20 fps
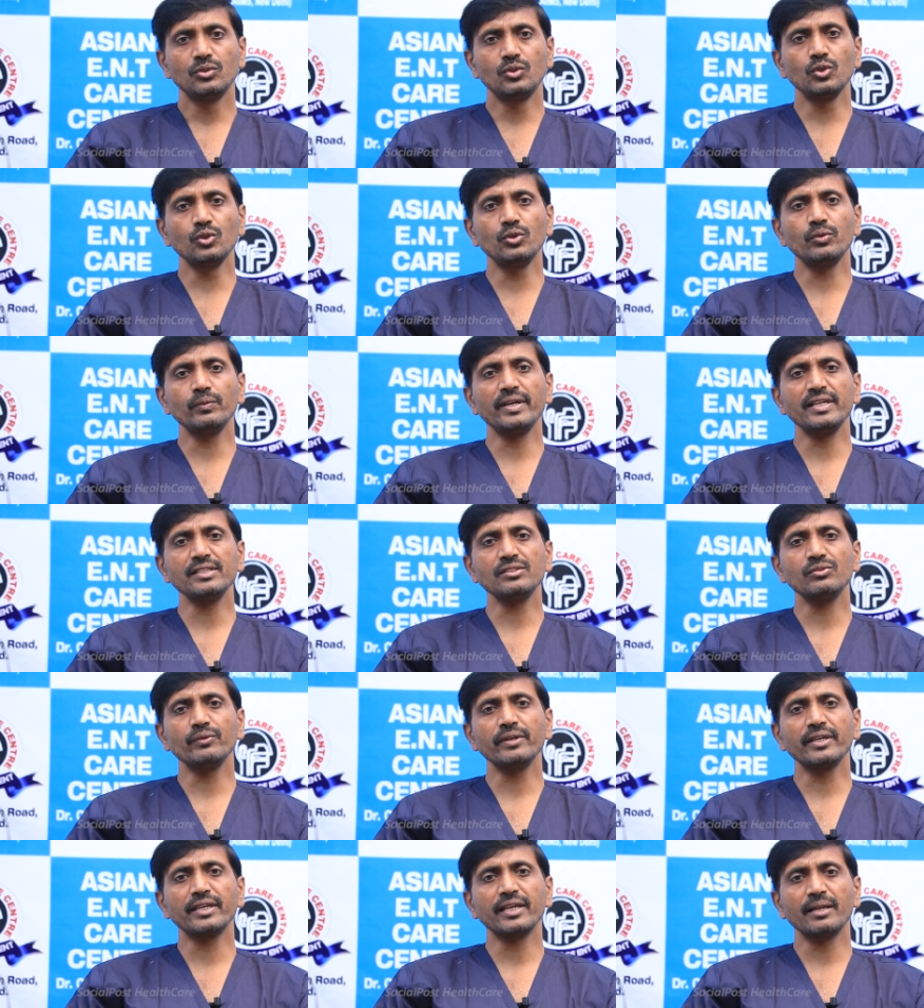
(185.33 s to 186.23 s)
Two ways
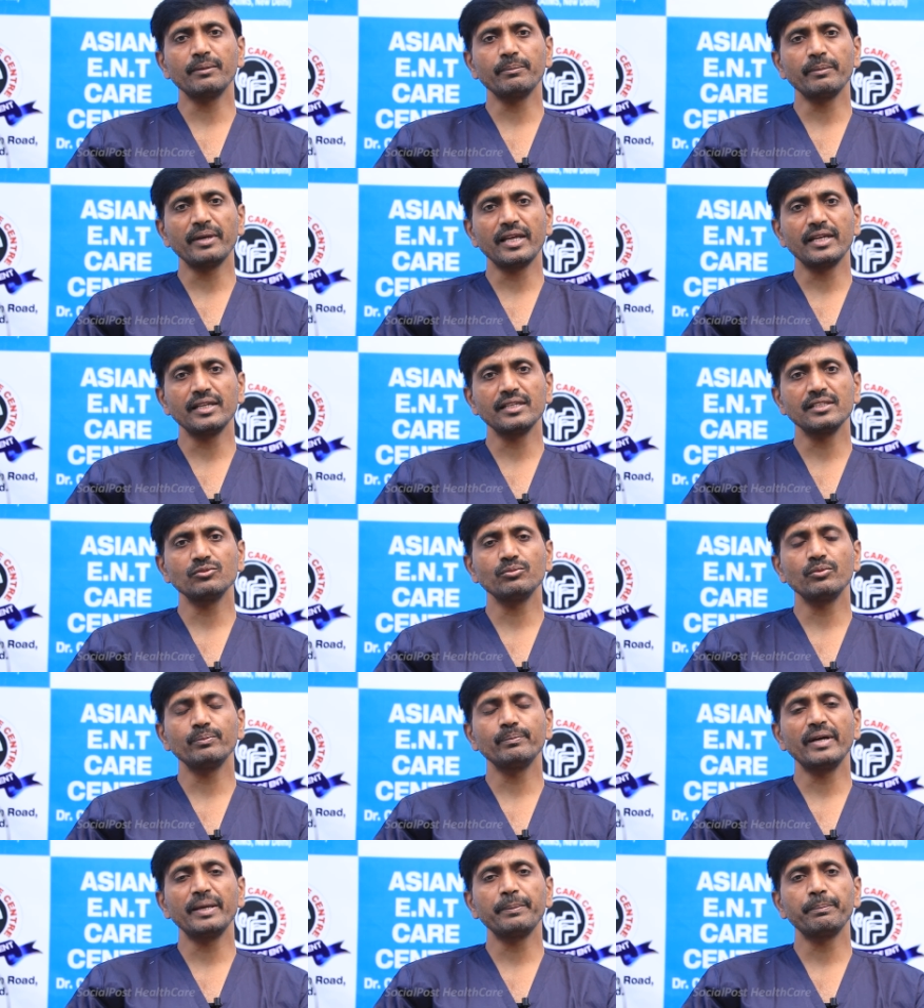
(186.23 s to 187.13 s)
we can manage
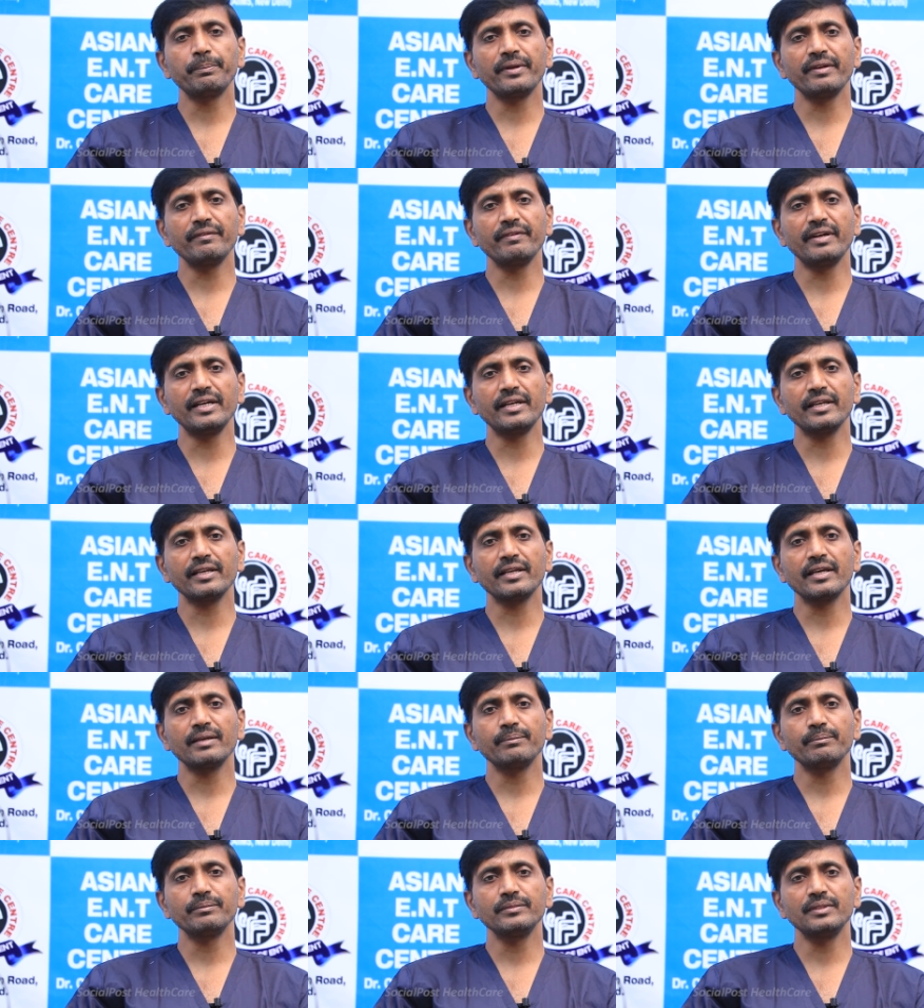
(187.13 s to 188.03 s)
by
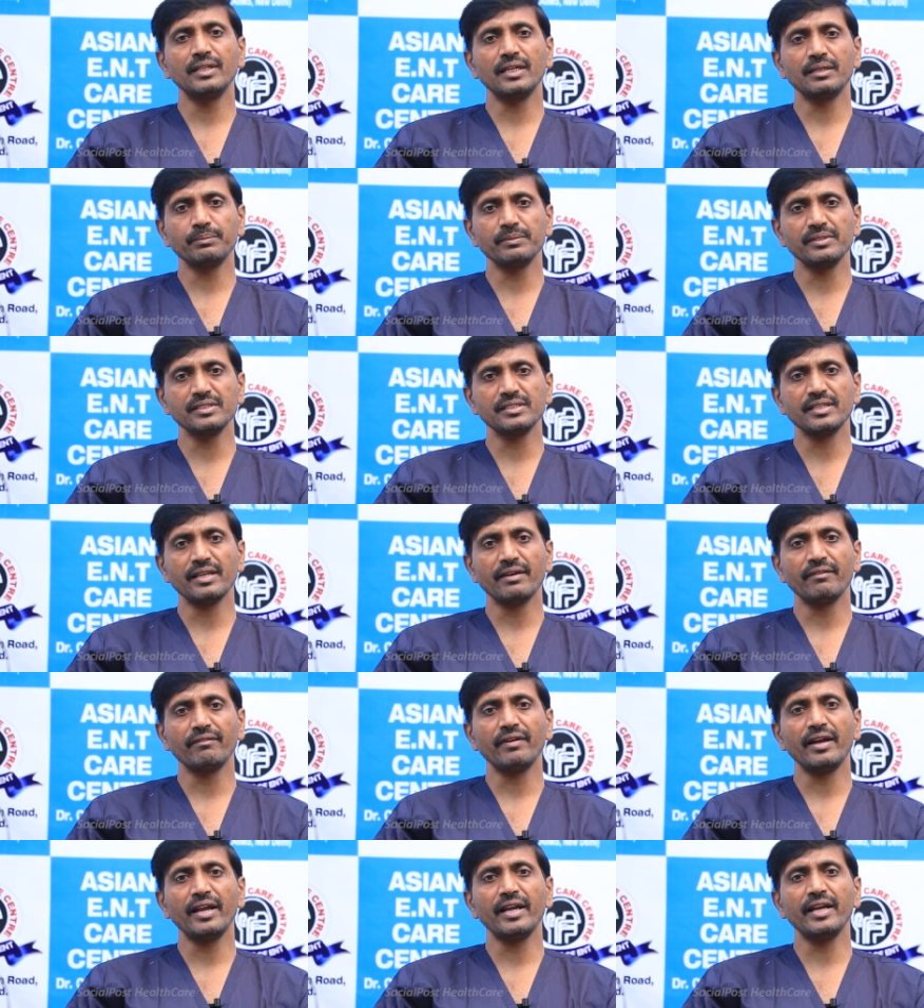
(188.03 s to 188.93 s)
preventing, that means
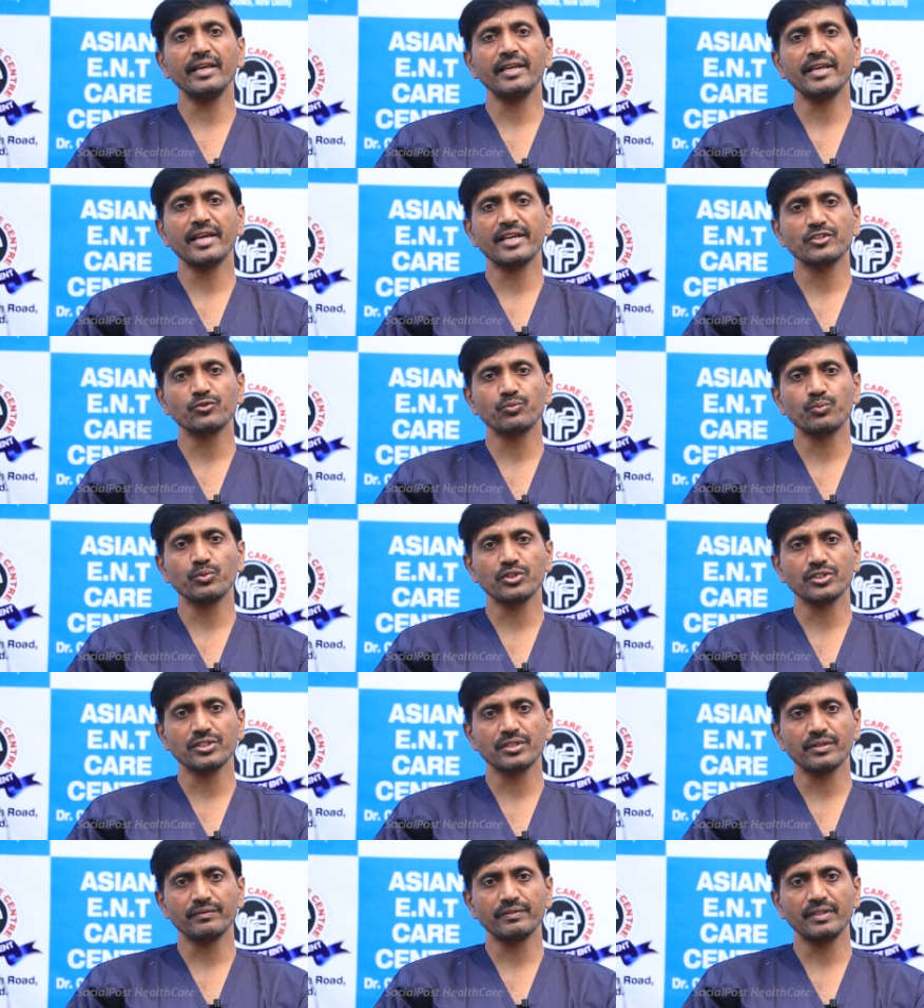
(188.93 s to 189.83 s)
avoiding
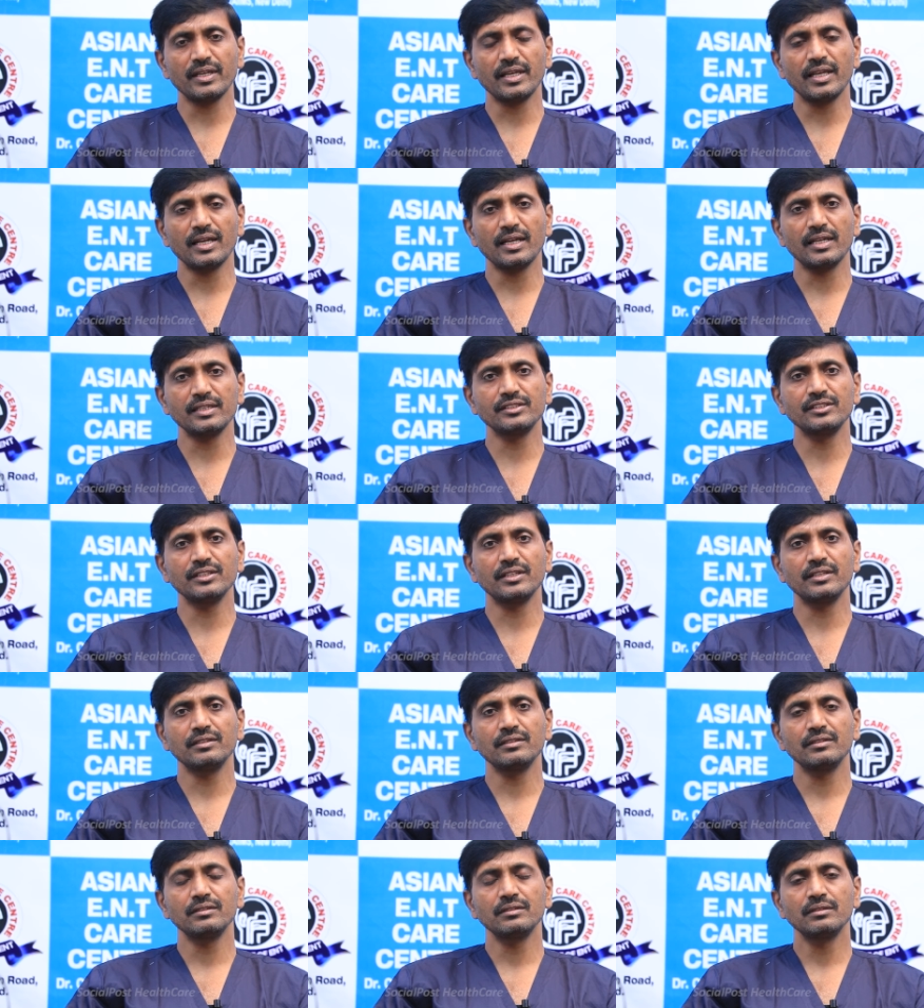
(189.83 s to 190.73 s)
exposure of the
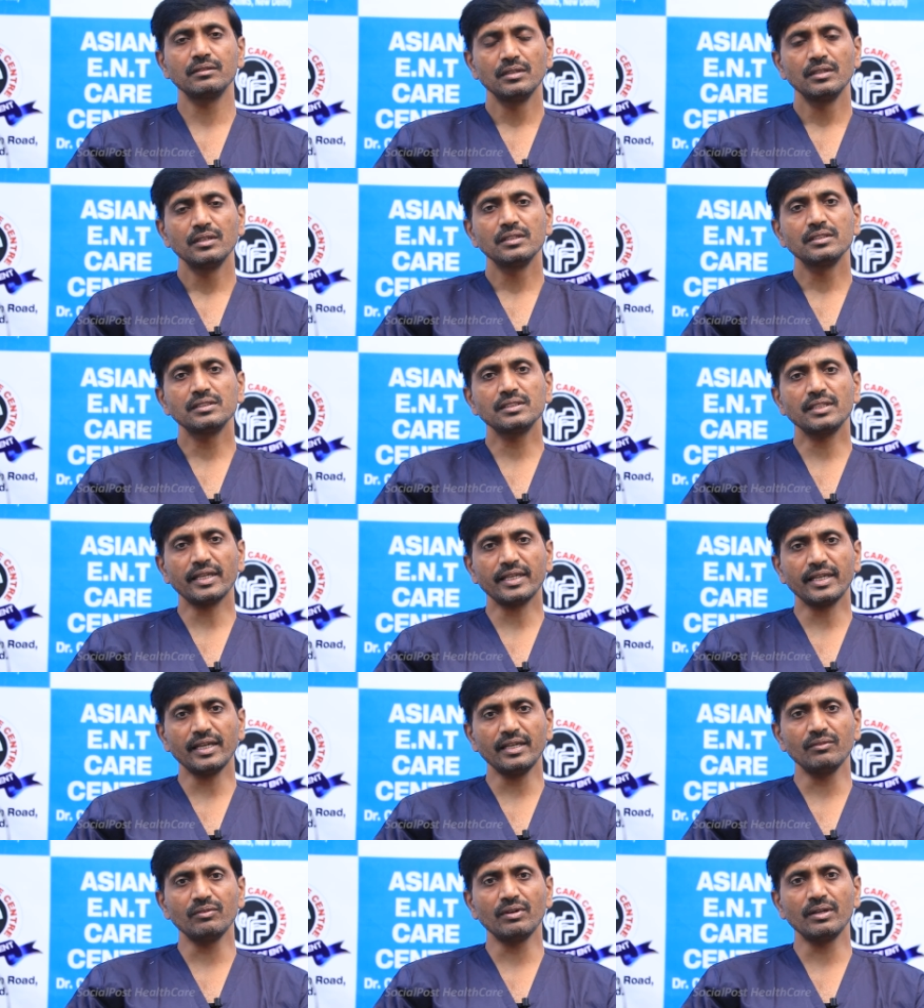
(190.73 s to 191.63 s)
allergen.
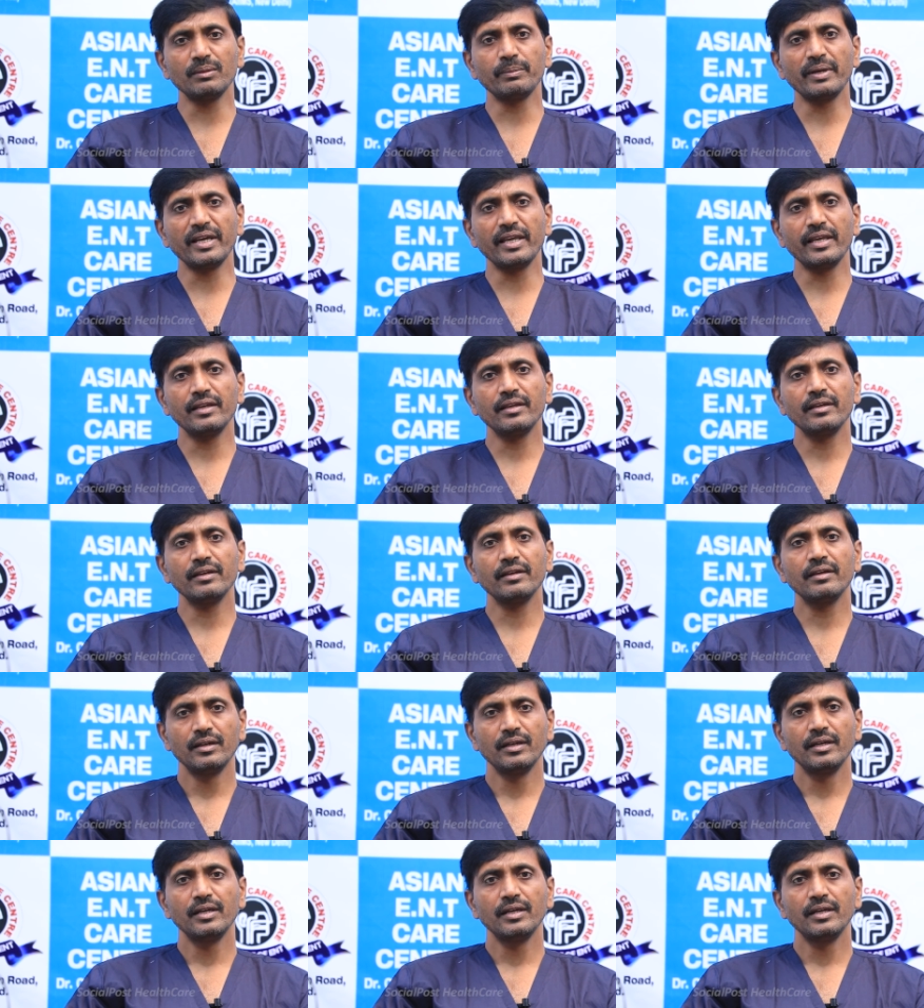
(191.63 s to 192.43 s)
Second one by